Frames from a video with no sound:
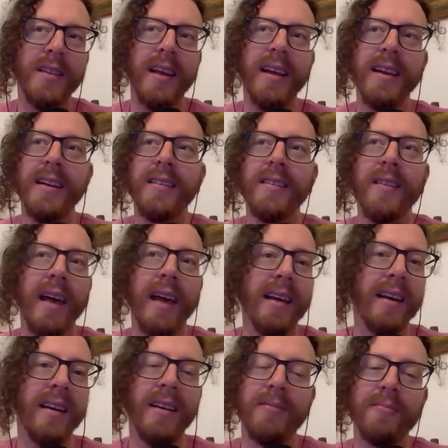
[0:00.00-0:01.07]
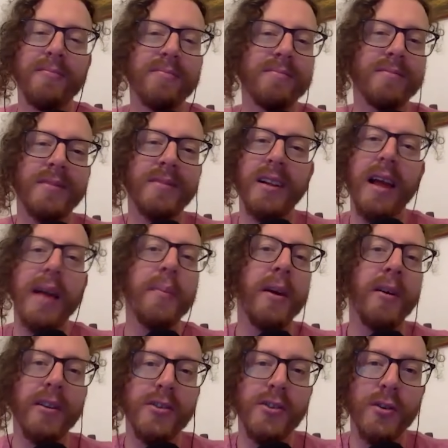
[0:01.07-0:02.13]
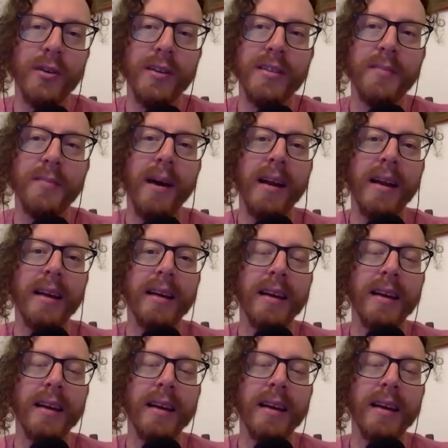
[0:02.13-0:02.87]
then they can claim their insurance money.